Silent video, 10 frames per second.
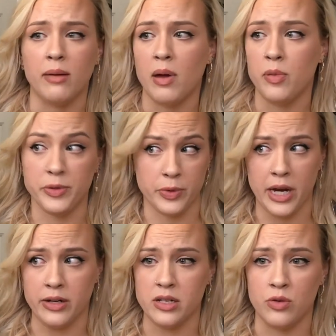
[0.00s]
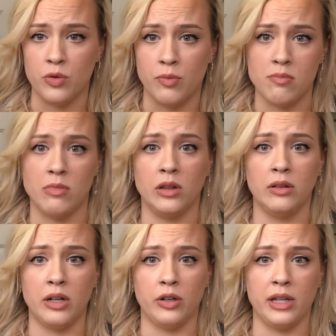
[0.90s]
My boobs were
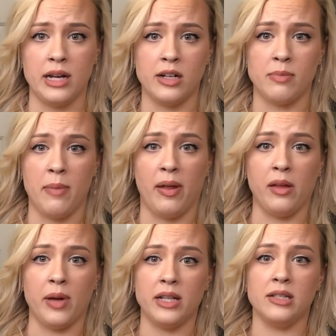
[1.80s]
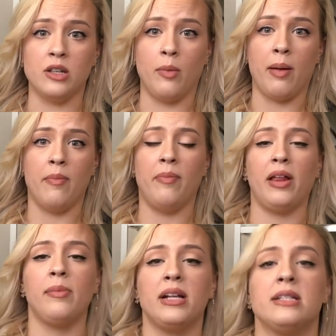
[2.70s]
literally down to my belly button. So my
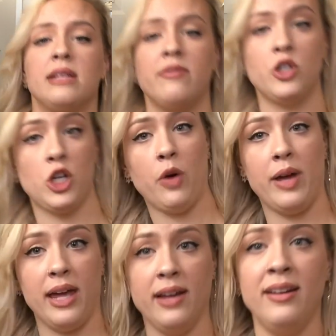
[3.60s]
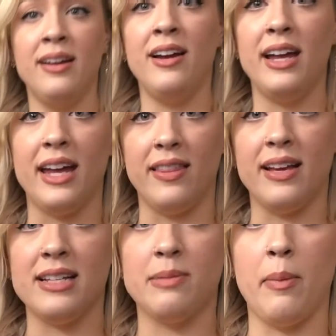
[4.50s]
belly button isn't even showing in
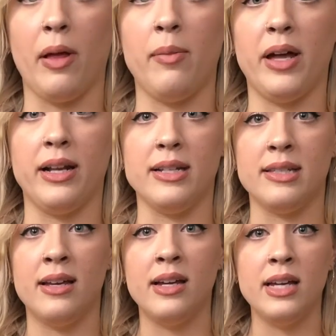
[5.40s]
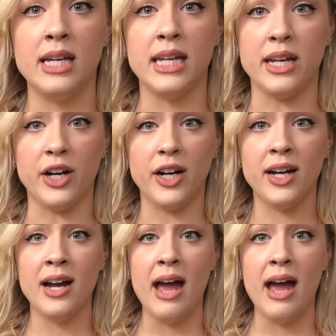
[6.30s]
this. My belly button is here.